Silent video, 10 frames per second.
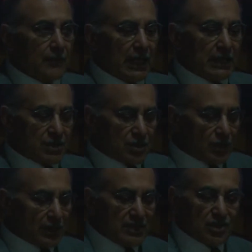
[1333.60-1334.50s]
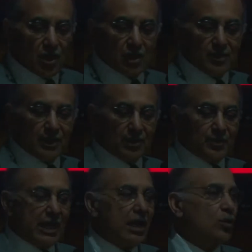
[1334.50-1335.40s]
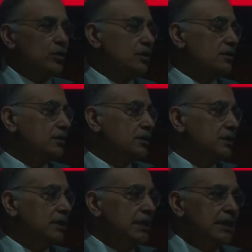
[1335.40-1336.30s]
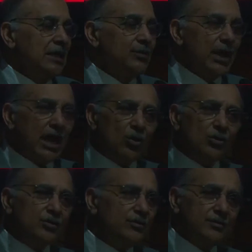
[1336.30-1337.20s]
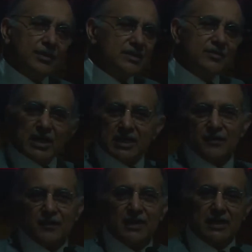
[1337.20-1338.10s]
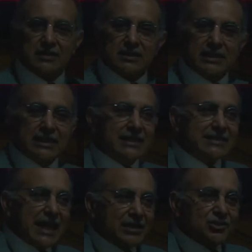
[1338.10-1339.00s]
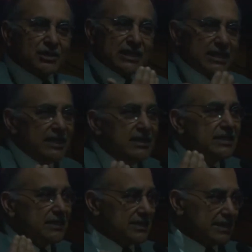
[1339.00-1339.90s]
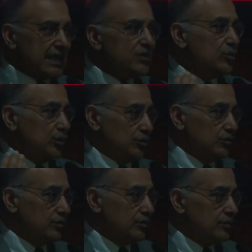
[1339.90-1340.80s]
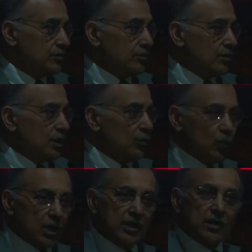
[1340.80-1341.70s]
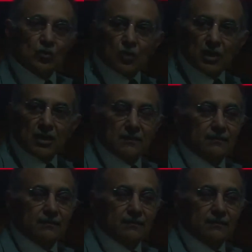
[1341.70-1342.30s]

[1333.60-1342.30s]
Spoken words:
And so let's talk about power. Power is many things. It's actually in the exam room, one-on-one.